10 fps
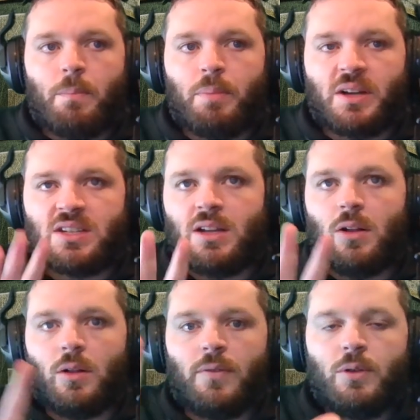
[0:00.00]
But
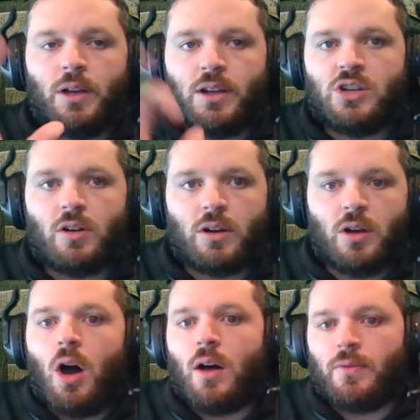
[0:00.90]
still, if you look at Jared
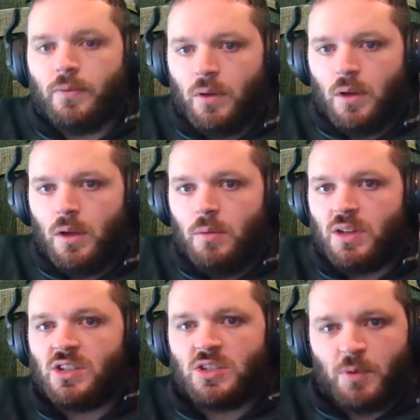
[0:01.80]
Goff,
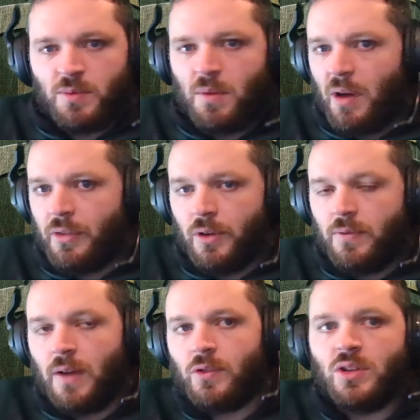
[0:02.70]
because it's supposed to be about
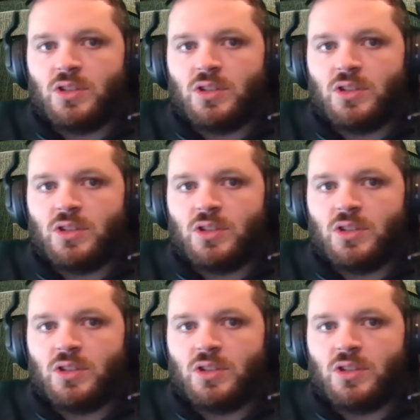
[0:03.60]
35